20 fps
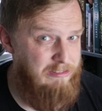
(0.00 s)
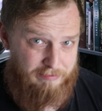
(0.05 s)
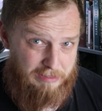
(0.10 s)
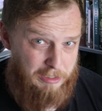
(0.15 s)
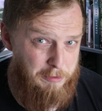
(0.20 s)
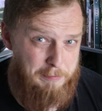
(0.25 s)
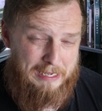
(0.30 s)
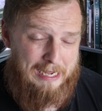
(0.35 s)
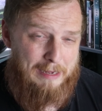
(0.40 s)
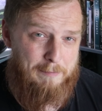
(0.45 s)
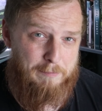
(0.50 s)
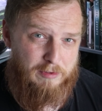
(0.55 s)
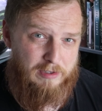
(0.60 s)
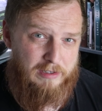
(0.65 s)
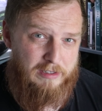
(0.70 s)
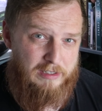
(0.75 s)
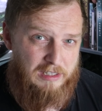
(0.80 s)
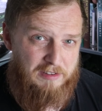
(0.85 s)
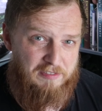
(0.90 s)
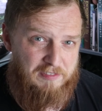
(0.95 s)
They'll be
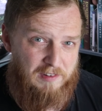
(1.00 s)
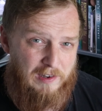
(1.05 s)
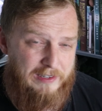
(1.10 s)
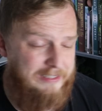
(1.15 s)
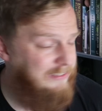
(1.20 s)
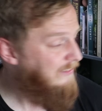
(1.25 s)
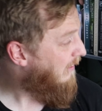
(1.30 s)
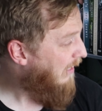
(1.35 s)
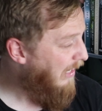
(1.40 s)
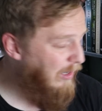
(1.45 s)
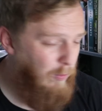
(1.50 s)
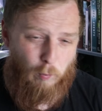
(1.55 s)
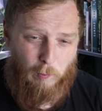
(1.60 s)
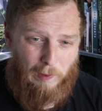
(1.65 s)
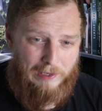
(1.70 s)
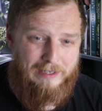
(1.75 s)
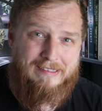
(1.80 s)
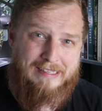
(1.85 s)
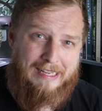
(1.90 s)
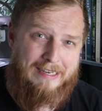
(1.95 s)
absolutely fine. I
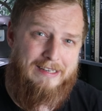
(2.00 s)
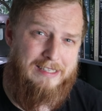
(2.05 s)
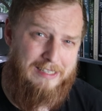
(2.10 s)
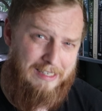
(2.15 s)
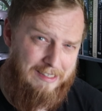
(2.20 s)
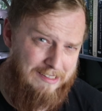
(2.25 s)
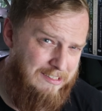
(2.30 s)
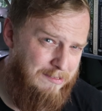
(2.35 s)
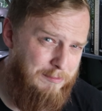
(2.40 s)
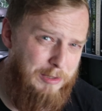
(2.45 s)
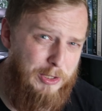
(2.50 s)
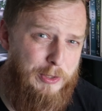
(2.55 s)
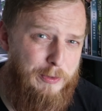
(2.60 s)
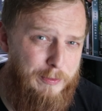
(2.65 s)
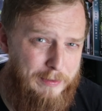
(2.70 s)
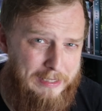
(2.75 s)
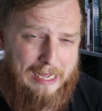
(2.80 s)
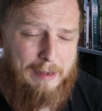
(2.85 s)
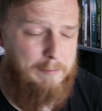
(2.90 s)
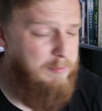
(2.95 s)
once had a customer
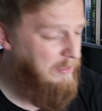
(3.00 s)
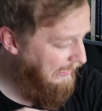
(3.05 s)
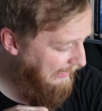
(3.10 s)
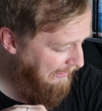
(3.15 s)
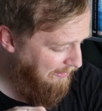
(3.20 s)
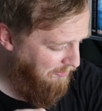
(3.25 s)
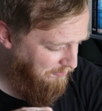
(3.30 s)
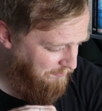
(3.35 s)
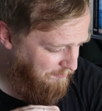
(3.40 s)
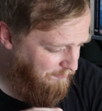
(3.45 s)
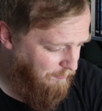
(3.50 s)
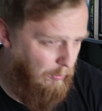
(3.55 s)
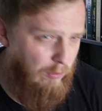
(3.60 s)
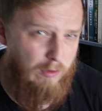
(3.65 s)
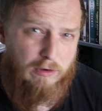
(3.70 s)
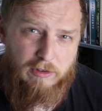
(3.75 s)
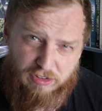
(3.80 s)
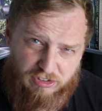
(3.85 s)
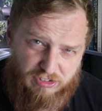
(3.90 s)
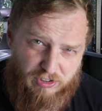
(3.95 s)
who kept his
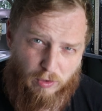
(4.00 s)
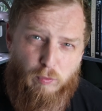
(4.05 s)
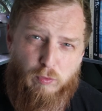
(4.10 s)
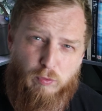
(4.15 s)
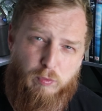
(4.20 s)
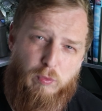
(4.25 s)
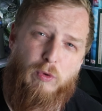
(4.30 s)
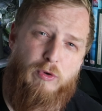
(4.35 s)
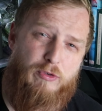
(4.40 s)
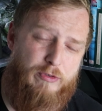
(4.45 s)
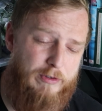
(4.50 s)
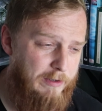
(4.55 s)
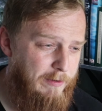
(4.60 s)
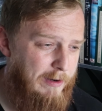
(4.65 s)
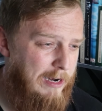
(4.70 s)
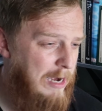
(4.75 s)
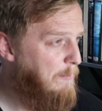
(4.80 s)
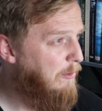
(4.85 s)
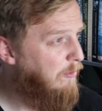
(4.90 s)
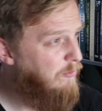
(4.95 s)
full saltwater
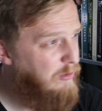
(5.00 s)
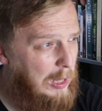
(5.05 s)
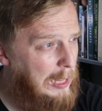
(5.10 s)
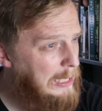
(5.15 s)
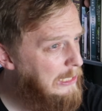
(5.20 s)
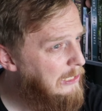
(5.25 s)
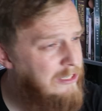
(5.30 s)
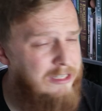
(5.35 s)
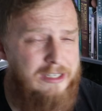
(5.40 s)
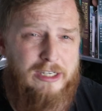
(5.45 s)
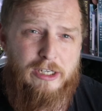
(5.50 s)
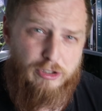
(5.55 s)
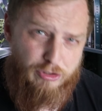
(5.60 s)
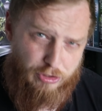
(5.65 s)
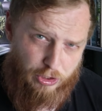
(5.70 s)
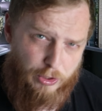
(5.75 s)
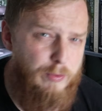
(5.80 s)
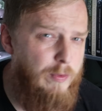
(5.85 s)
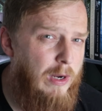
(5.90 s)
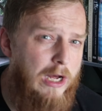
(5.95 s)
aquarium. It was like
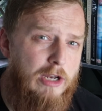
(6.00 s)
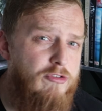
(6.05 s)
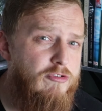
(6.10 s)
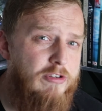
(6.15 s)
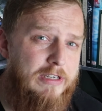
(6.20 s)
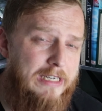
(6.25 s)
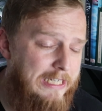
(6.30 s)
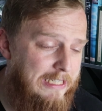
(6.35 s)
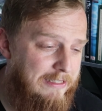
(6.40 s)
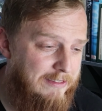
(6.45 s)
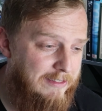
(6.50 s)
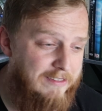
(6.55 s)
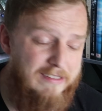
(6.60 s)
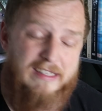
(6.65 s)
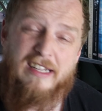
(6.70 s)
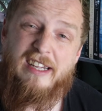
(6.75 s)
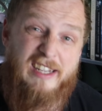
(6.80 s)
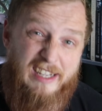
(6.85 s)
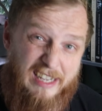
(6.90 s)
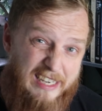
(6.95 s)
200 litres,
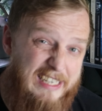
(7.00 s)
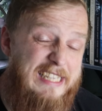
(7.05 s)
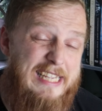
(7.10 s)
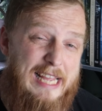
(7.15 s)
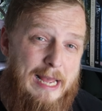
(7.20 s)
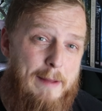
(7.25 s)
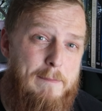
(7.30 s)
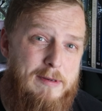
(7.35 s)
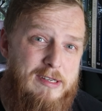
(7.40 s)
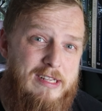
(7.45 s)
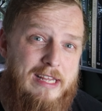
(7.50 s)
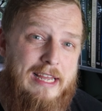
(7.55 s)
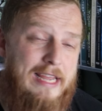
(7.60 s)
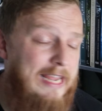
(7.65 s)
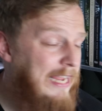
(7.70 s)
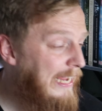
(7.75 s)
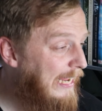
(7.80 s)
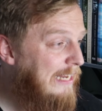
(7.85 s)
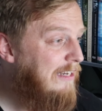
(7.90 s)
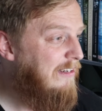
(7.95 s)
and he kept it
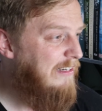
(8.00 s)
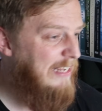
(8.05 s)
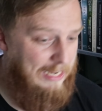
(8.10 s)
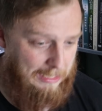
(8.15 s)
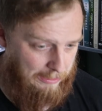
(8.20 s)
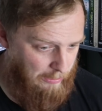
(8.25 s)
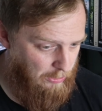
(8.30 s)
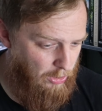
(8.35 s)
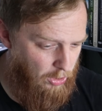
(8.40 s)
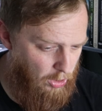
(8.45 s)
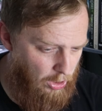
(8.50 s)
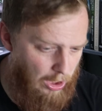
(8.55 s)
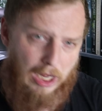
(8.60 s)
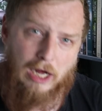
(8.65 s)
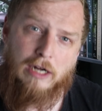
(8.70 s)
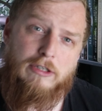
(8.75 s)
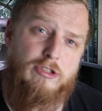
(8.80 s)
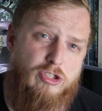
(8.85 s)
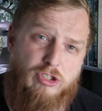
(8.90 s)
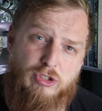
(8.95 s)
in a
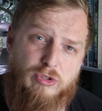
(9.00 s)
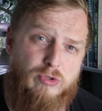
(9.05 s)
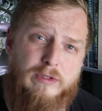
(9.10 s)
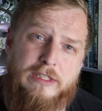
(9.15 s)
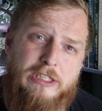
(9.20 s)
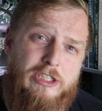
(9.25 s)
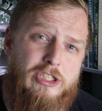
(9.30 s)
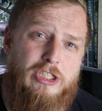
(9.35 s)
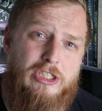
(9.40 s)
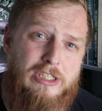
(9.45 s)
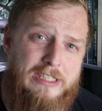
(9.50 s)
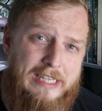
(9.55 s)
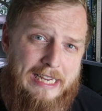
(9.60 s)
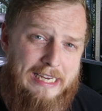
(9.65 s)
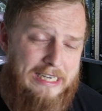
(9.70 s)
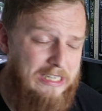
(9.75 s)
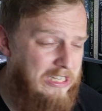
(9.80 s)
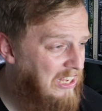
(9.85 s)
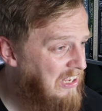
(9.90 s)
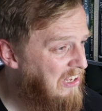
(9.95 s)
large storage
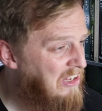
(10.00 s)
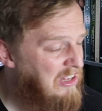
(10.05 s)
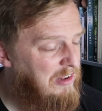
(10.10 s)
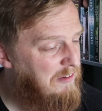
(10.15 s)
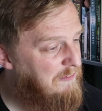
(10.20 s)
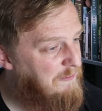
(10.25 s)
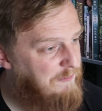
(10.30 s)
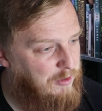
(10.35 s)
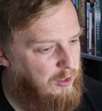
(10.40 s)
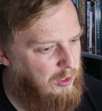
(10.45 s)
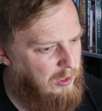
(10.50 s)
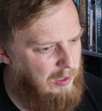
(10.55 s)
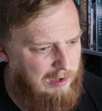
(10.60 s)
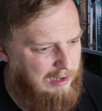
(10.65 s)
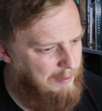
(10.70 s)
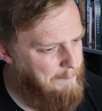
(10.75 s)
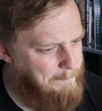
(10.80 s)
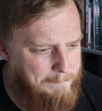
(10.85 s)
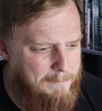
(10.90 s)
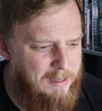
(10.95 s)
container for,
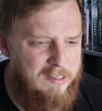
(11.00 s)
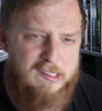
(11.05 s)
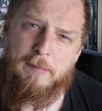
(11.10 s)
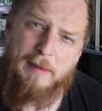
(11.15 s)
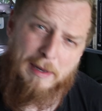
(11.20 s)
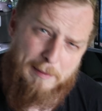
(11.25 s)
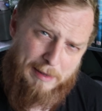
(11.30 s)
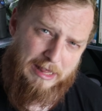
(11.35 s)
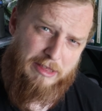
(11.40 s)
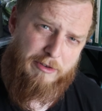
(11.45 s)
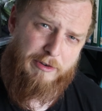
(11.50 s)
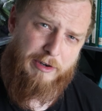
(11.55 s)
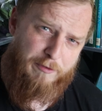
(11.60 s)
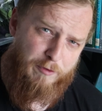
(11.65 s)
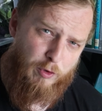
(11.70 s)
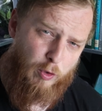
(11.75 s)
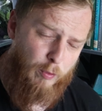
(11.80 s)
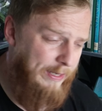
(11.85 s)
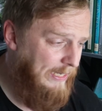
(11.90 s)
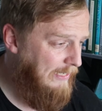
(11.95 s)
it must have been about 3 or
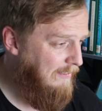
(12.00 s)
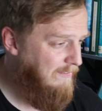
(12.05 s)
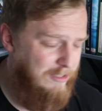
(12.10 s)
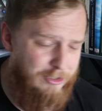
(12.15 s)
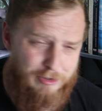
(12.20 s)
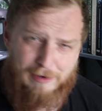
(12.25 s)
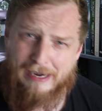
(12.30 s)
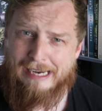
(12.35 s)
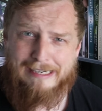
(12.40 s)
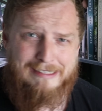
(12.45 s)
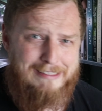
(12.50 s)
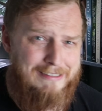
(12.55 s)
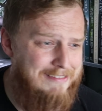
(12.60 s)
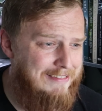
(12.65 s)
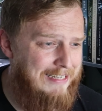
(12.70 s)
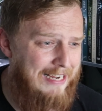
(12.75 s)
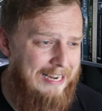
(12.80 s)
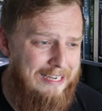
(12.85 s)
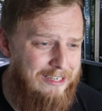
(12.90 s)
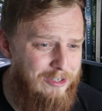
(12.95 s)
4 weeks. Cracked his
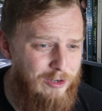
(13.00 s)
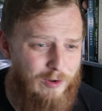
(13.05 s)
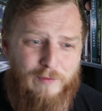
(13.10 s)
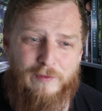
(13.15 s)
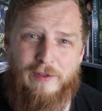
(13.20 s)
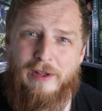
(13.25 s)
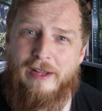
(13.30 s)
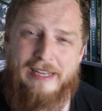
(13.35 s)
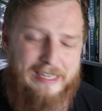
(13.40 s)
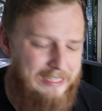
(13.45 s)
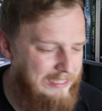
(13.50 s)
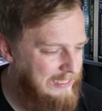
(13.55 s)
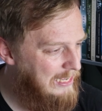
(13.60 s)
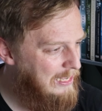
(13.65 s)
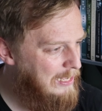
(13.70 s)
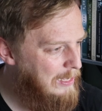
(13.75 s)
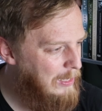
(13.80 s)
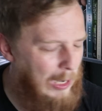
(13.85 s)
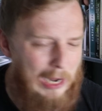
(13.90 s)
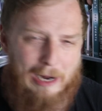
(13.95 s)
tank on
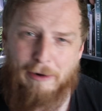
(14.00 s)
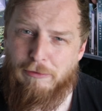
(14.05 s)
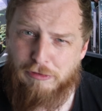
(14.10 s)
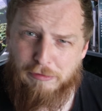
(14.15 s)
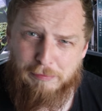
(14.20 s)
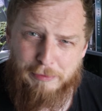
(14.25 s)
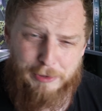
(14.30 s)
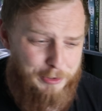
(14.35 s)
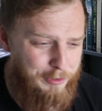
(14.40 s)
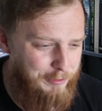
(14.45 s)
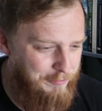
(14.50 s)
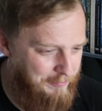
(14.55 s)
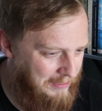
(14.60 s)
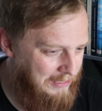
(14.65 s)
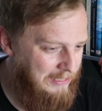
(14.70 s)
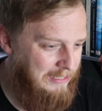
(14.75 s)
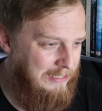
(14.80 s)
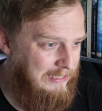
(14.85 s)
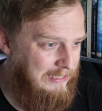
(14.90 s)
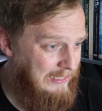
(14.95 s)
a house move,
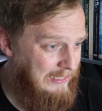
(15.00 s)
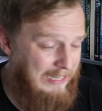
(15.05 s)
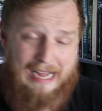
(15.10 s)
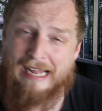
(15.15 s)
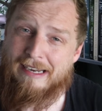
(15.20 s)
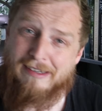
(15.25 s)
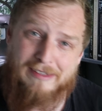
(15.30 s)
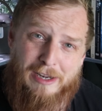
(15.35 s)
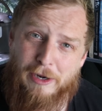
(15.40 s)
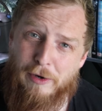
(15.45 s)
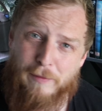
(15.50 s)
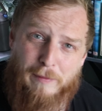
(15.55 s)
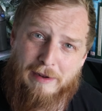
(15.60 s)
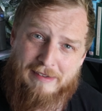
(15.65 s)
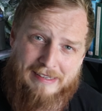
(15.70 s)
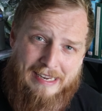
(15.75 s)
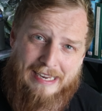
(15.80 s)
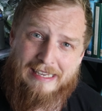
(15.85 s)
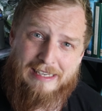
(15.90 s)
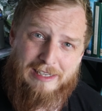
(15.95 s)
had no
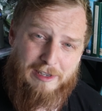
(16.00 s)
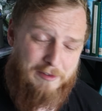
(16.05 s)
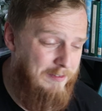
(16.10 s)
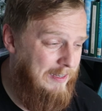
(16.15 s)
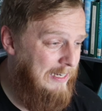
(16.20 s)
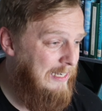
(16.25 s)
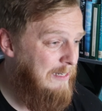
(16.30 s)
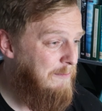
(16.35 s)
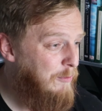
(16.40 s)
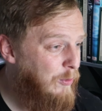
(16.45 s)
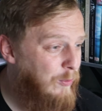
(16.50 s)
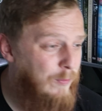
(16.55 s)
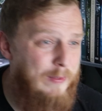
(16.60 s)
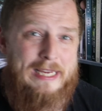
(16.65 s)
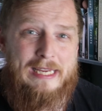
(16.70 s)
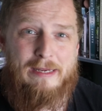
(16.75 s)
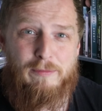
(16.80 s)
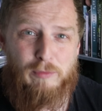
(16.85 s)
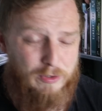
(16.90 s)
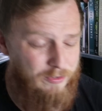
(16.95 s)
tank available.
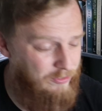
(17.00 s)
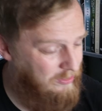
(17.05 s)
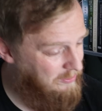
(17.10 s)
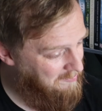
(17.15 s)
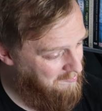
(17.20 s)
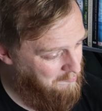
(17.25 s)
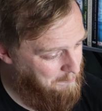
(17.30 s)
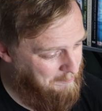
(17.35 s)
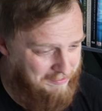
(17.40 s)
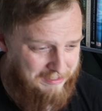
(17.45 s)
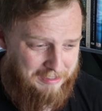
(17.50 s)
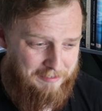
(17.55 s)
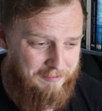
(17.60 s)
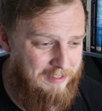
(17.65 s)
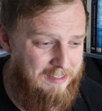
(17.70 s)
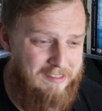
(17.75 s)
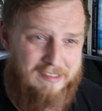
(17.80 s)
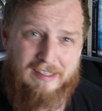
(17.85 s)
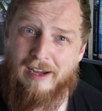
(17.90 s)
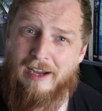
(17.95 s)
He wanted a
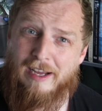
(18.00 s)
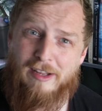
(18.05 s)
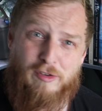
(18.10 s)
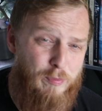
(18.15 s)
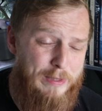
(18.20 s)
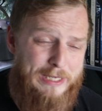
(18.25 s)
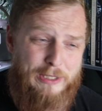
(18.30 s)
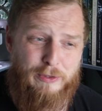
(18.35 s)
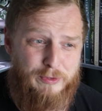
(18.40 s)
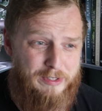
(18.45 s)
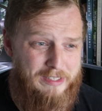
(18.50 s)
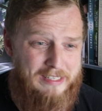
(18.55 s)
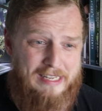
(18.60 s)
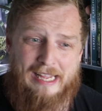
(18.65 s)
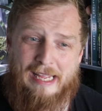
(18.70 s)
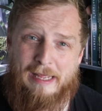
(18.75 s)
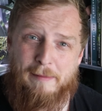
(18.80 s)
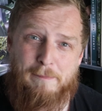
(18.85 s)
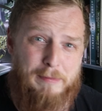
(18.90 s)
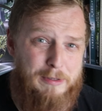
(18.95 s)
specific size. We ordered
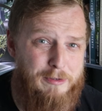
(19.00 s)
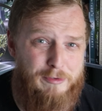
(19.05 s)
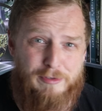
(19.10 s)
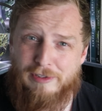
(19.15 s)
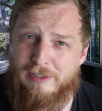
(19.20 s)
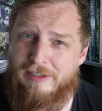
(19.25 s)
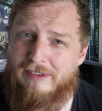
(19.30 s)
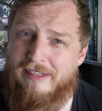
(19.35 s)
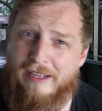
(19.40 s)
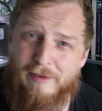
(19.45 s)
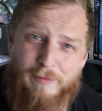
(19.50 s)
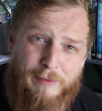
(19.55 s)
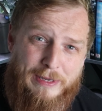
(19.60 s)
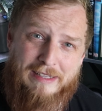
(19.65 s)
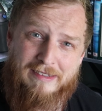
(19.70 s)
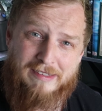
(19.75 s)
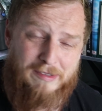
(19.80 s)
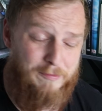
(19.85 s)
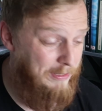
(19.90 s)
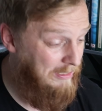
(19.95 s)
it in, but it was going to take
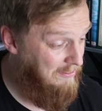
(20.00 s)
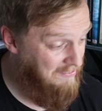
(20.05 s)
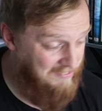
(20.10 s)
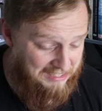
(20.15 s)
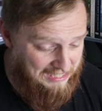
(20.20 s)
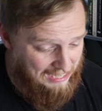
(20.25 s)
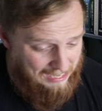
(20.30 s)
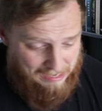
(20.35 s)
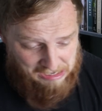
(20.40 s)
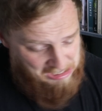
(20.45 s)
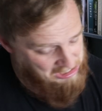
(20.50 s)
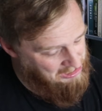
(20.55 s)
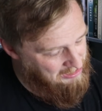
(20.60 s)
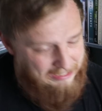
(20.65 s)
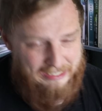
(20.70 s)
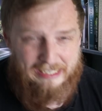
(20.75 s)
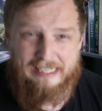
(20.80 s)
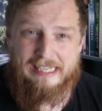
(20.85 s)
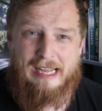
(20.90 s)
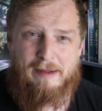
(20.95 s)
weeks and weeks. So yeah,
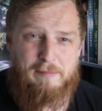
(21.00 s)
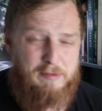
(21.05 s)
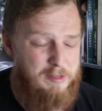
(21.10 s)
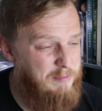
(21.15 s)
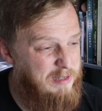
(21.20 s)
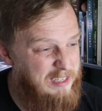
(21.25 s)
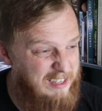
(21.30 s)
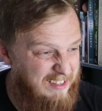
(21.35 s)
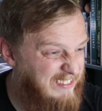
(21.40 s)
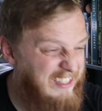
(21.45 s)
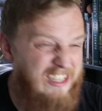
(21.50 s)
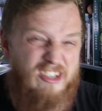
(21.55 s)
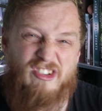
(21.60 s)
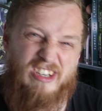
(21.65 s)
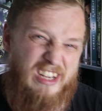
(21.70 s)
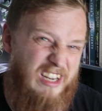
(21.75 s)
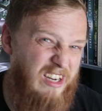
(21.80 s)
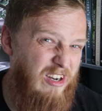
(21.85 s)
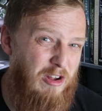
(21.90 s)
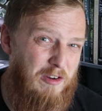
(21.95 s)
he kept them in
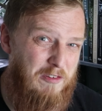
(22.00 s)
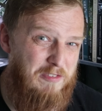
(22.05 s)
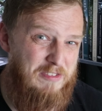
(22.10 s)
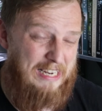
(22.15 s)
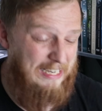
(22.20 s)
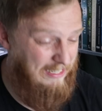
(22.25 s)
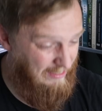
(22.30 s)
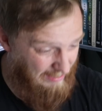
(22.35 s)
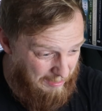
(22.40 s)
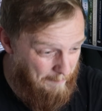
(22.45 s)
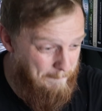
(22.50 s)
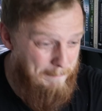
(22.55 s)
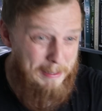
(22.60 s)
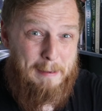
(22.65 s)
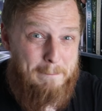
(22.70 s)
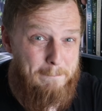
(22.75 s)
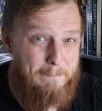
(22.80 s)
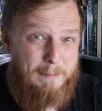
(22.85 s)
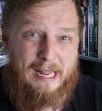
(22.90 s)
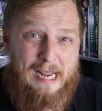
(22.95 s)
essentially a loft tank, like a
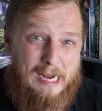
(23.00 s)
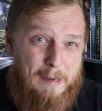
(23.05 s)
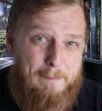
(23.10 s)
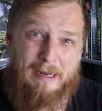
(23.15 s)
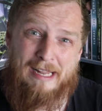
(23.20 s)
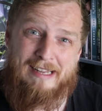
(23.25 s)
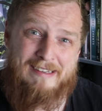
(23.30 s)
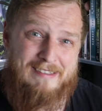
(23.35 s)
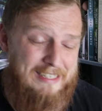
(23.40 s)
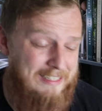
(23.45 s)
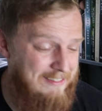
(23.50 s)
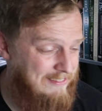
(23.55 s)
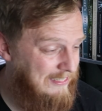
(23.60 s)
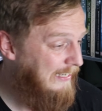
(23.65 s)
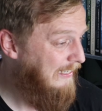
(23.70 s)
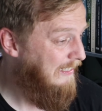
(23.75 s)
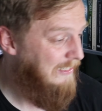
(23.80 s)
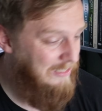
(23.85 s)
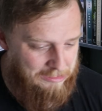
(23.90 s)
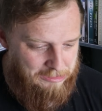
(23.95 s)
big black plastic
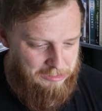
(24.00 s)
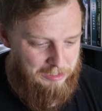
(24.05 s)
tank.